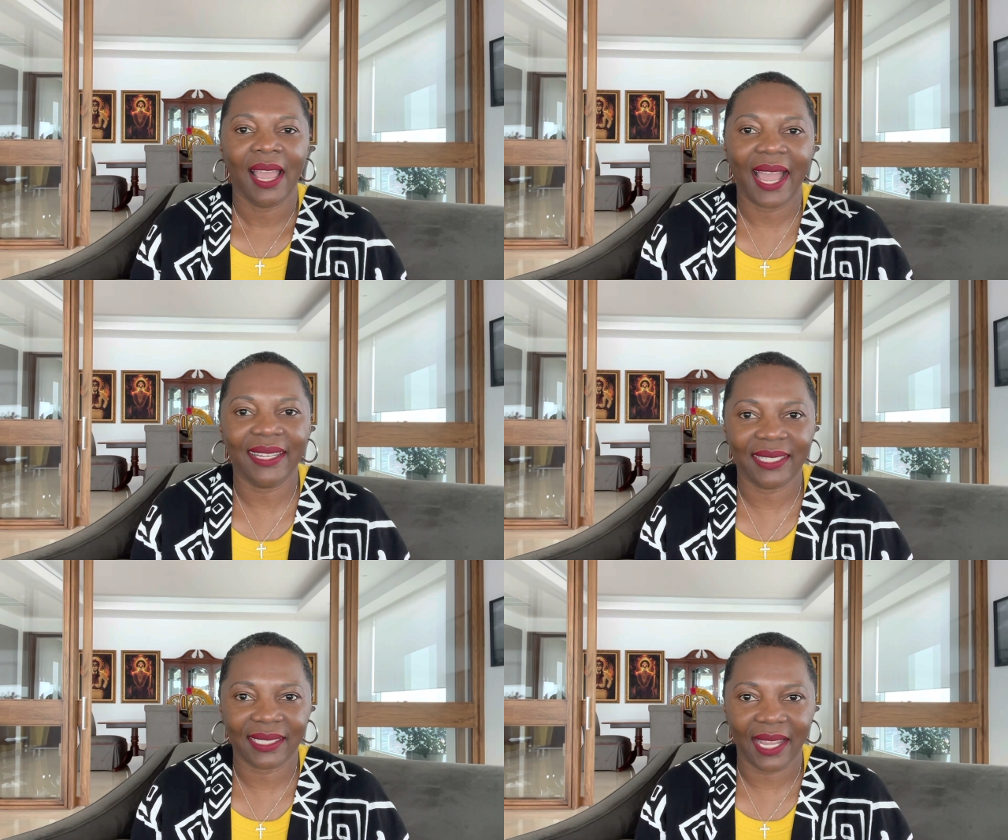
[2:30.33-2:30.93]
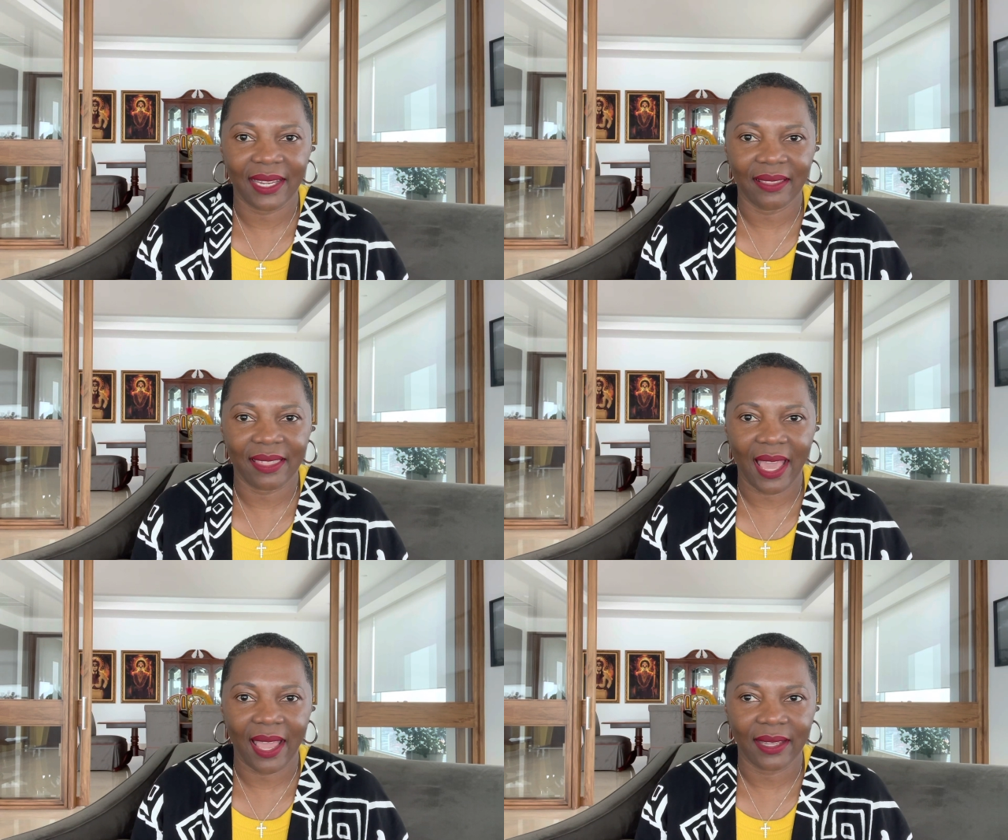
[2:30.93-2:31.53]
I decided
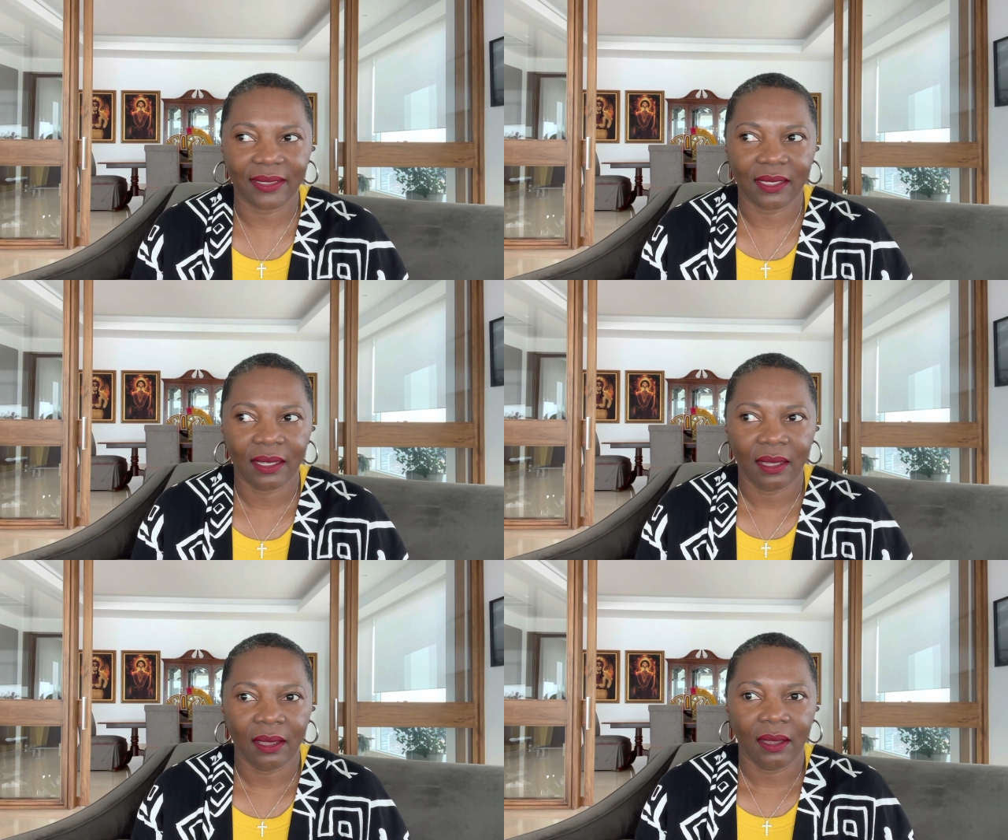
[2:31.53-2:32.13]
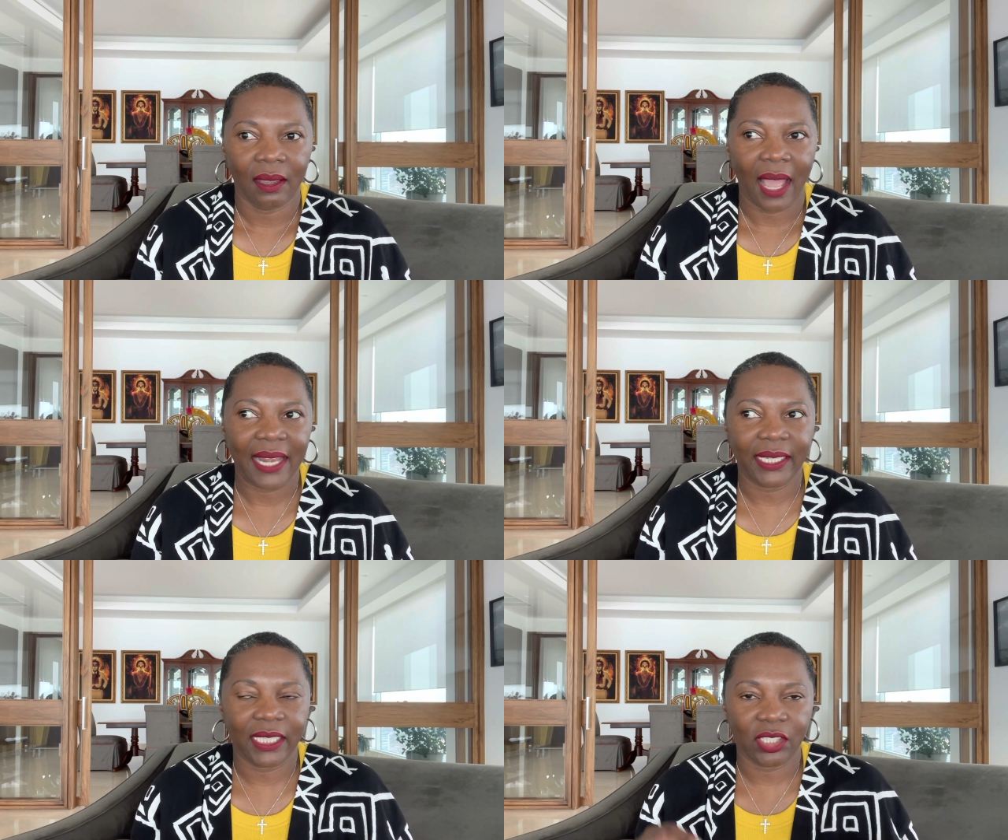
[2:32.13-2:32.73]
that I
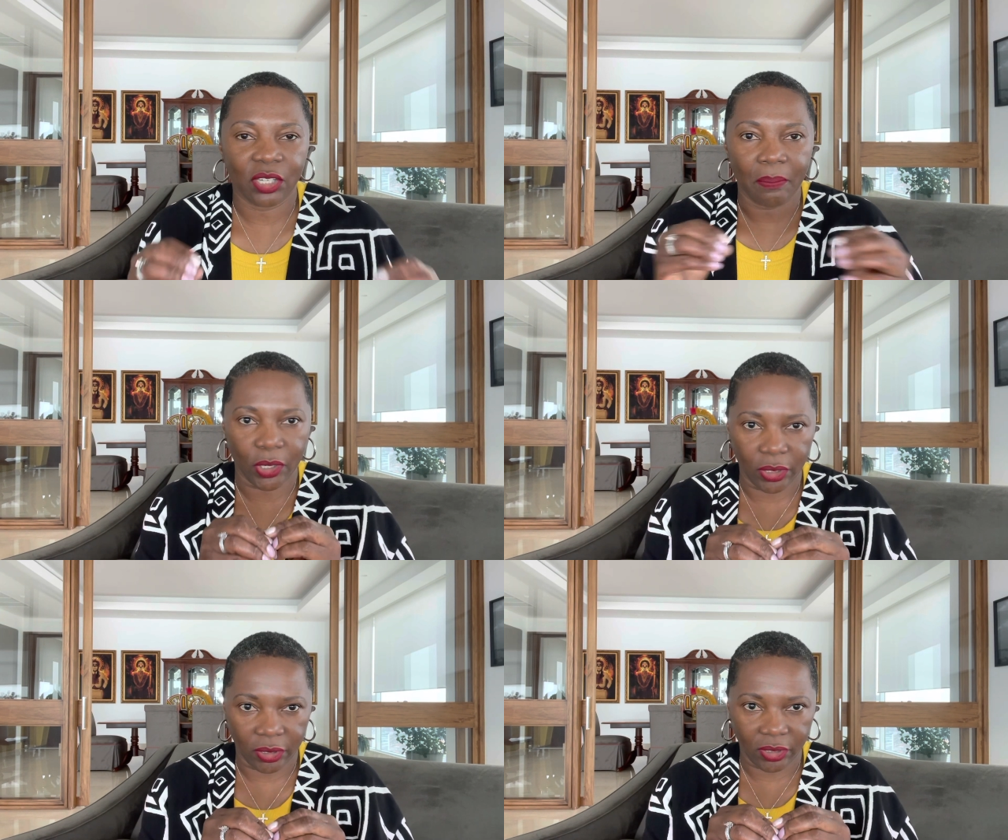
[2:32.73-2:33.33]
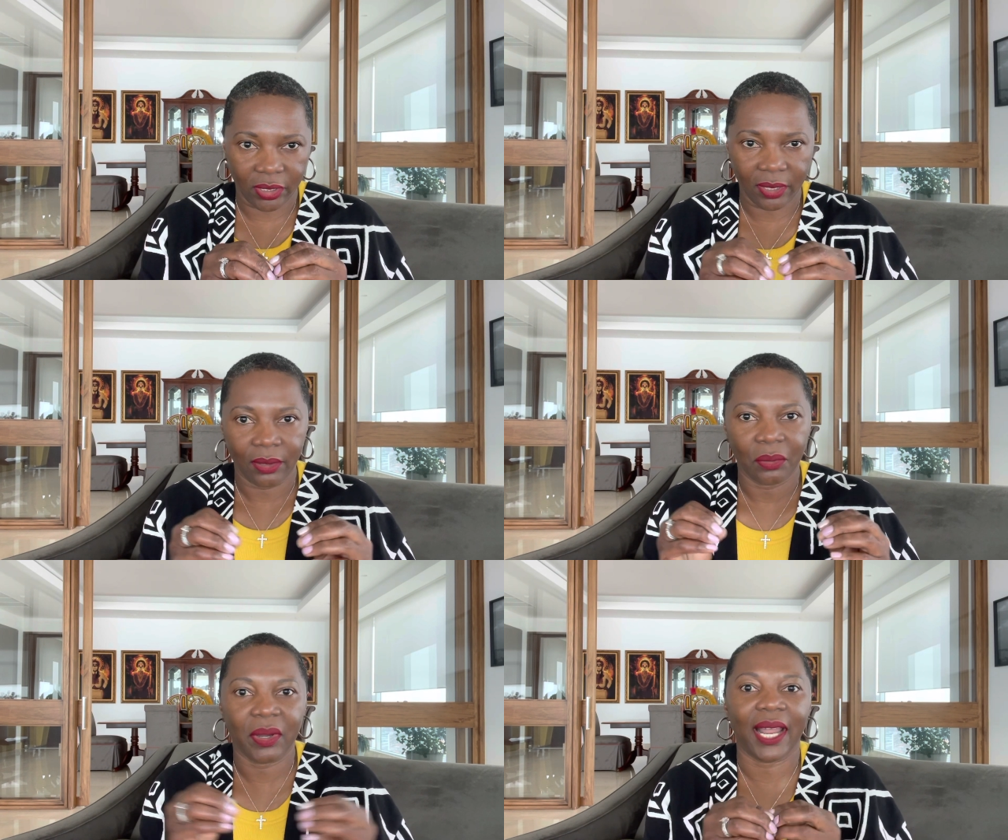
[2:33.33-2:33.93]
needed to merge
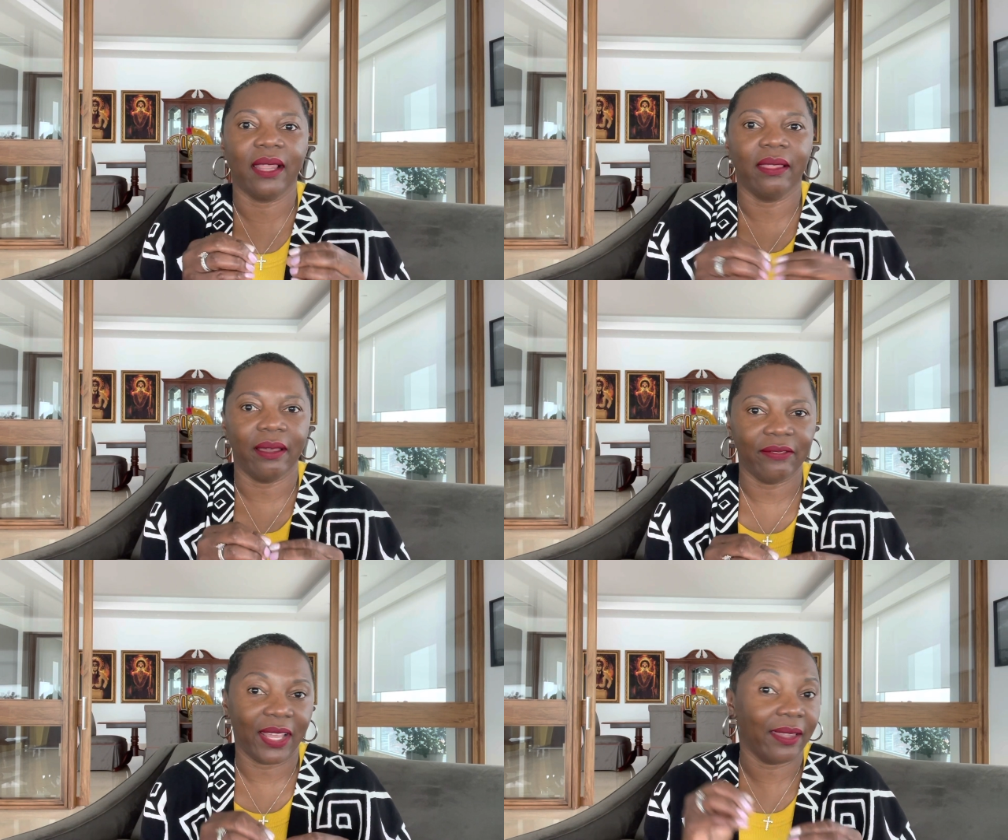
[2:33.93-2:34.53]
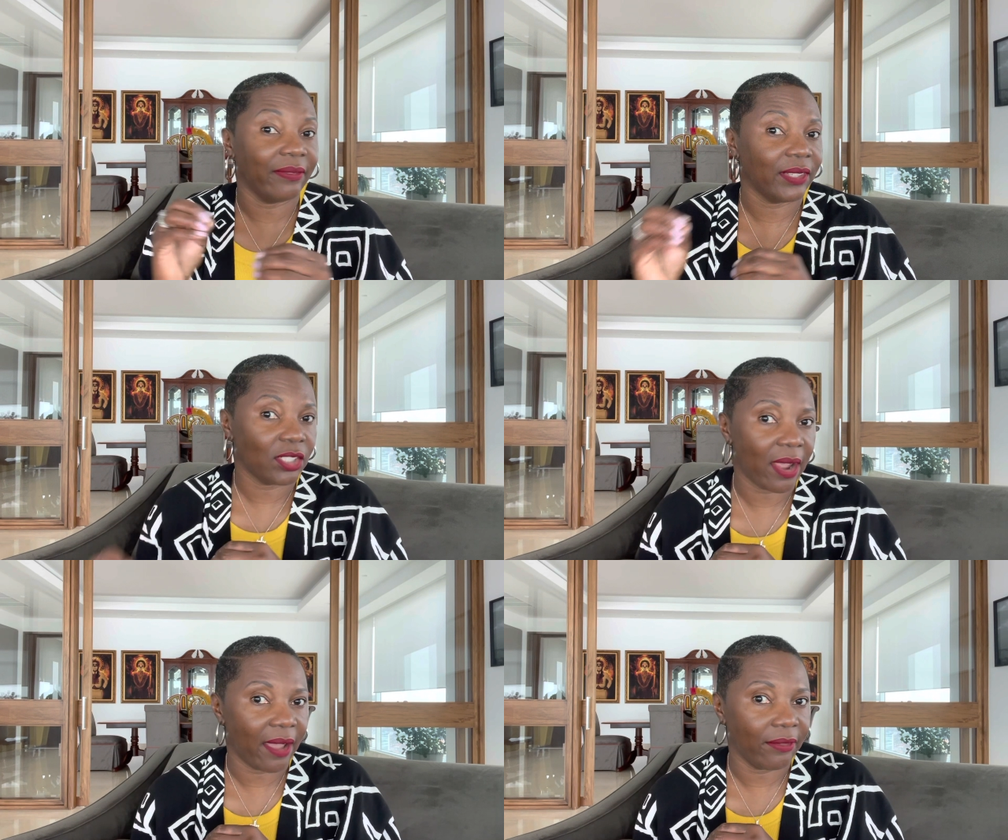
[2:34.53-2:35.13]
what I love. I love to
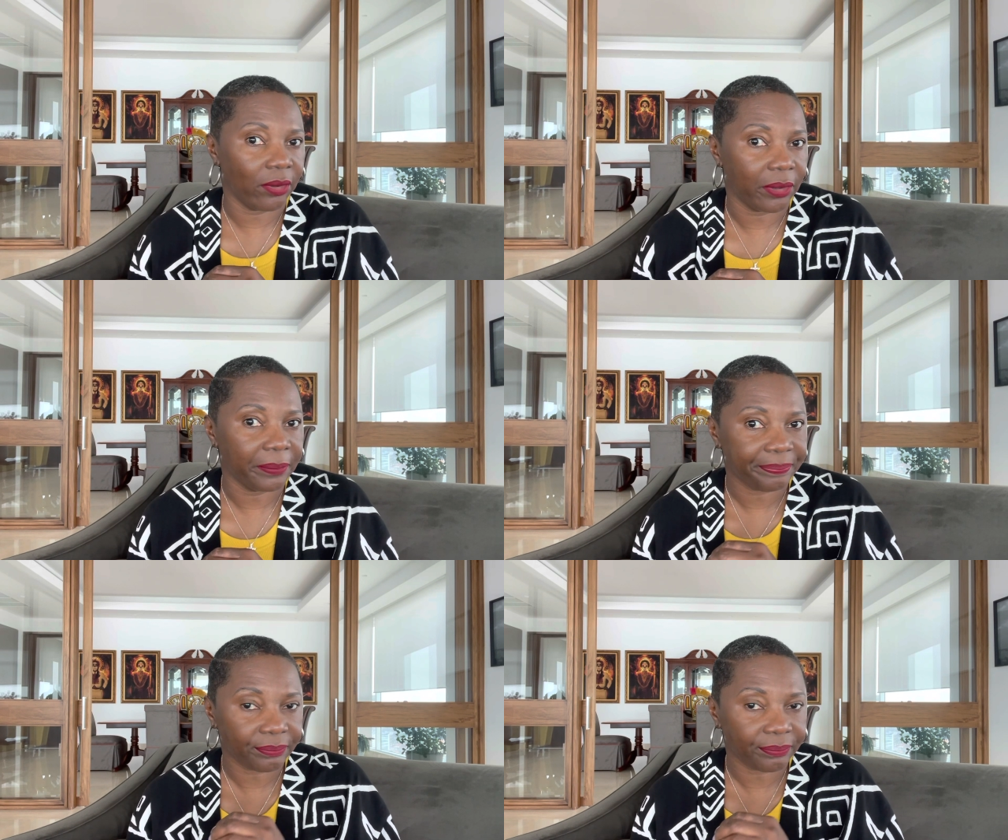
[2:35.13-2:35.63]
travel